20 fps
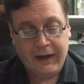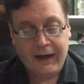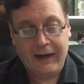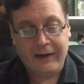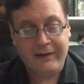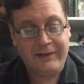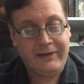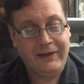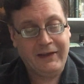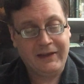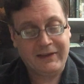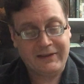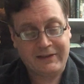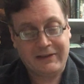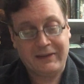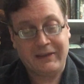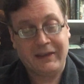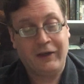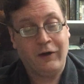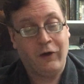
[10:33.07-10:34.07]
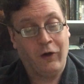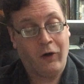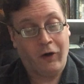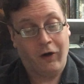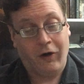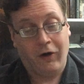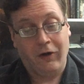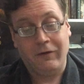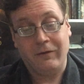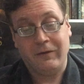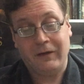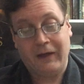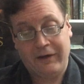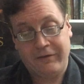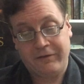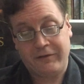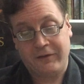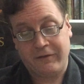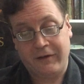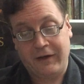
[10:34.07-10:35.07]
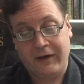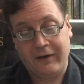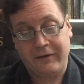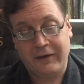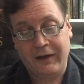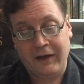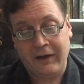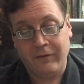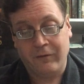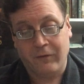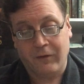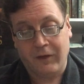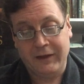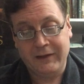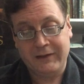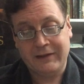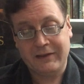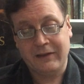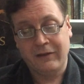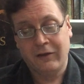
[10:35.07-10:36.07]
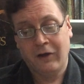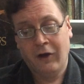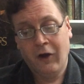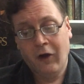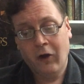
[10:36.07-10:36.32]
At this they all laughed around, and one said,